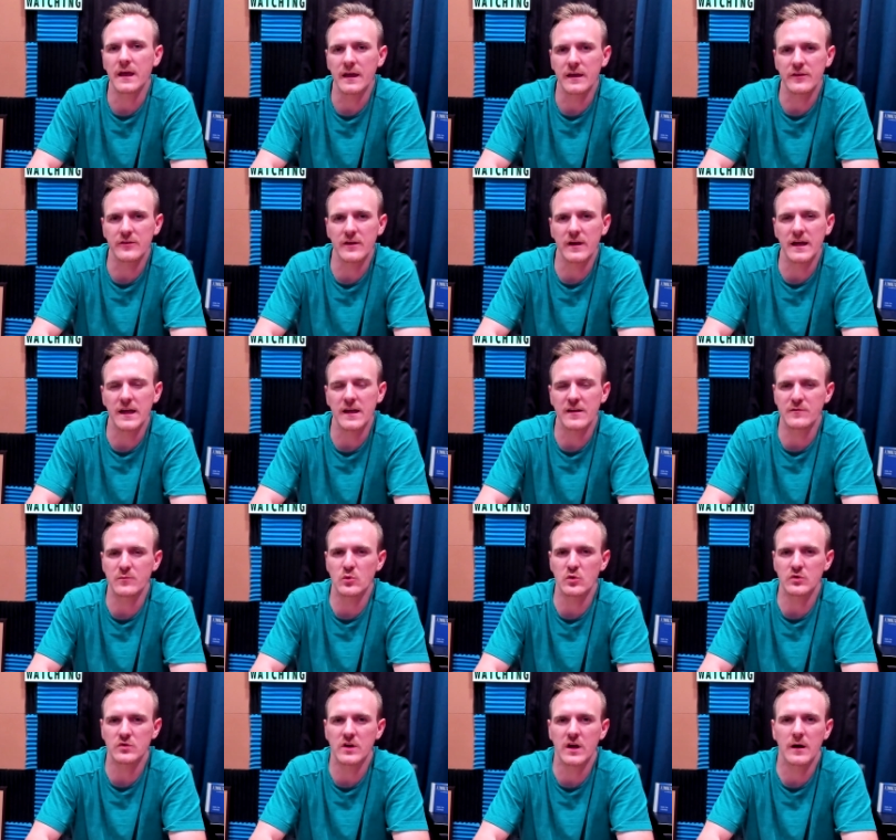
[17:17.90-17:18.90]
as I have
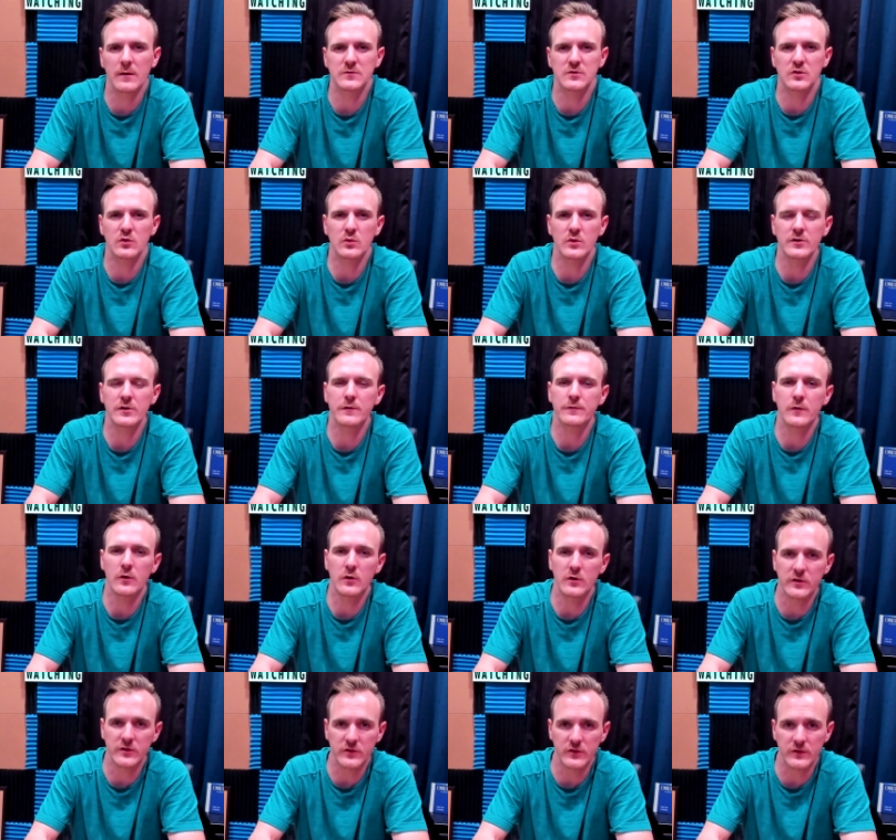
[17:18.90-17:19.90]
more time to really
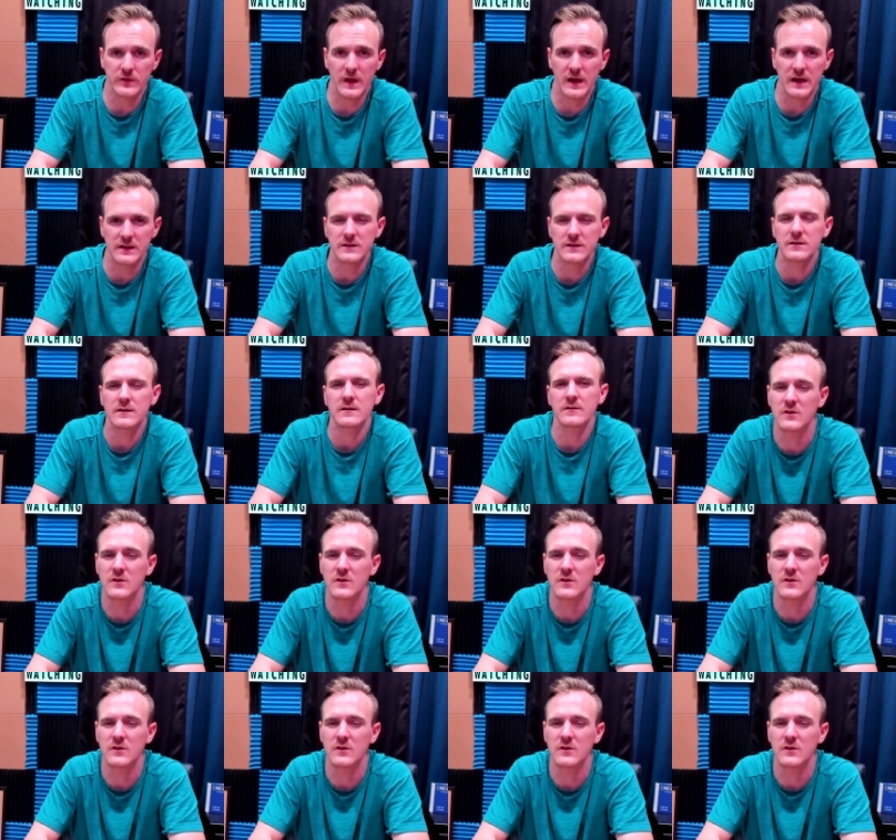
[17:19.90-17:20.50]
focus on that.